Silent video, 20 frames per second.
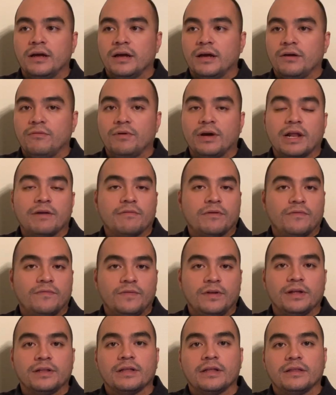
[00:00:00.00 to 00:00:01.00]
whatever
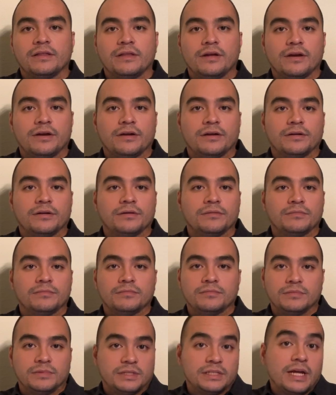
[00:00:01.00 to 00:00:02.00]
field that they're
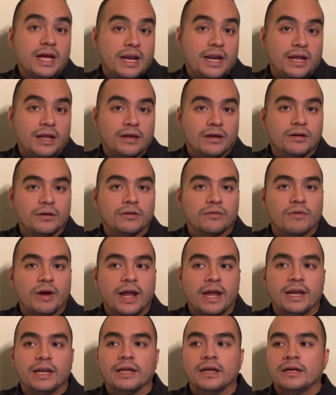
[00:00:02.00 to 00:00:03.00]
studying,
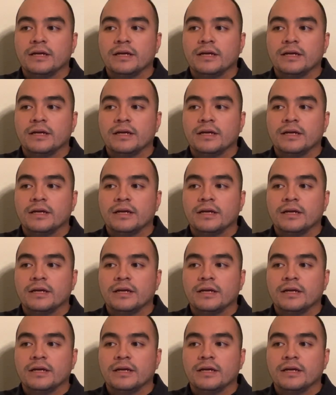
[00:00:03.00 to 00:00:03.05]
right?